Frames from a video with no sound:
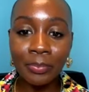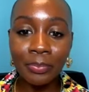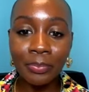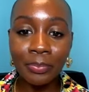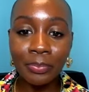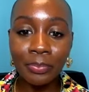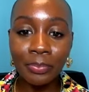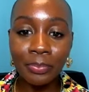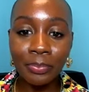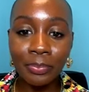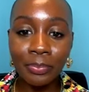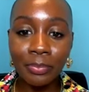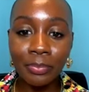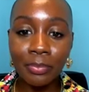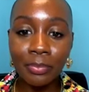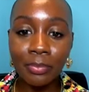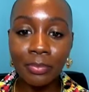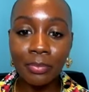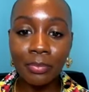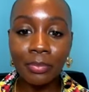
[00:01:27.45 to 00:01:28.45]

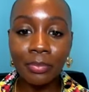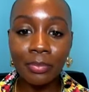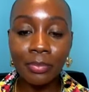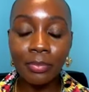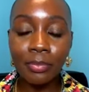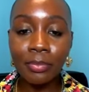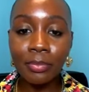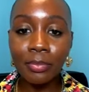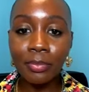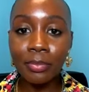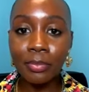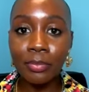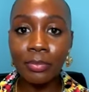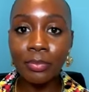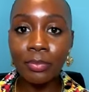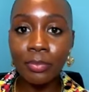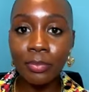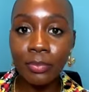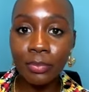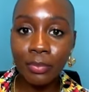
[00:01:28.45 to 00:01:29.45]

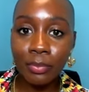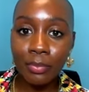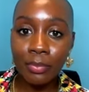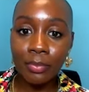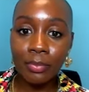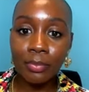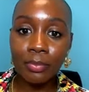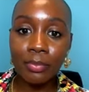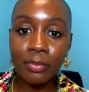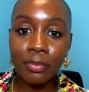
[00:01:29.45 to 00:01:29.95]
This person isn't speaking.